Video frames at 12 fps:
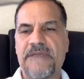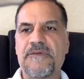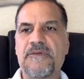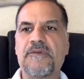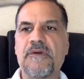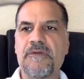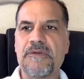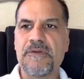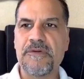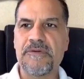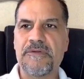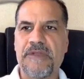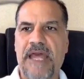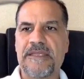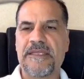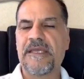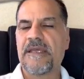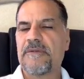If you don't know
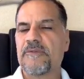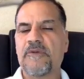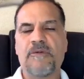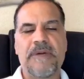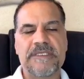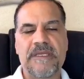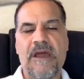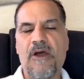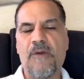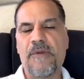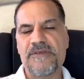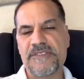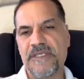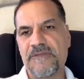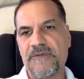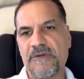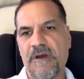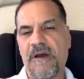that, no matter how
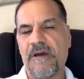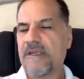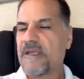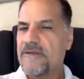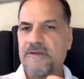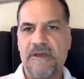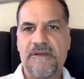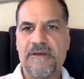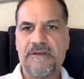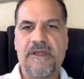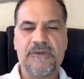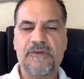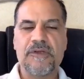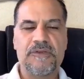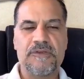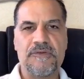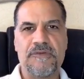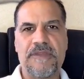positive you are not
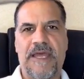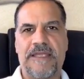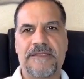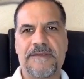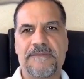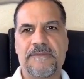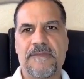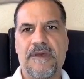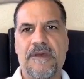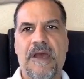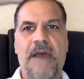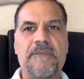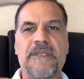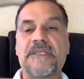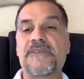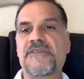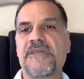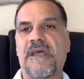going to do that. I'm
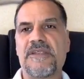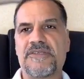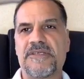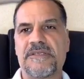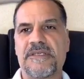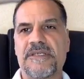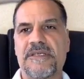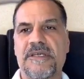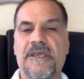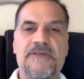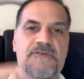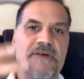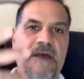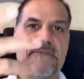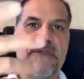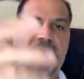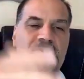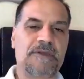not a surgeon, so
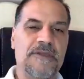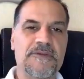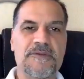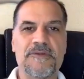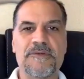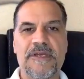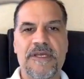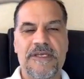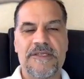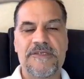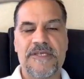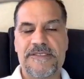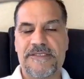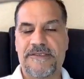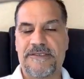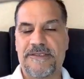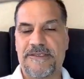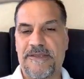I'm not going to just
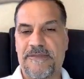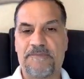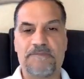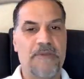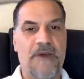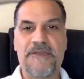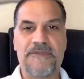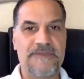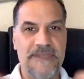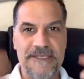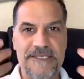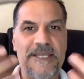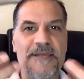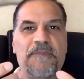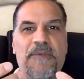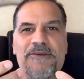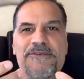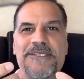by thinking
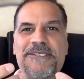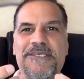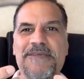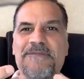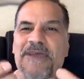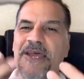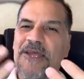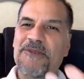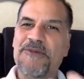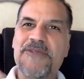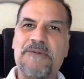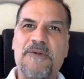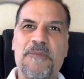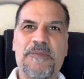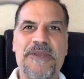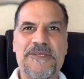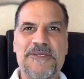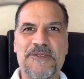positive do some
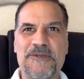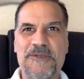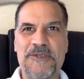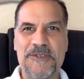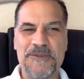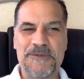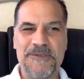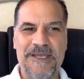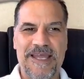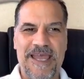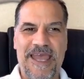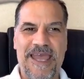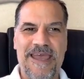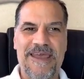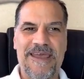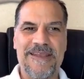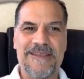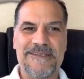operation on you
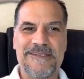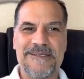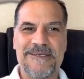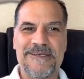and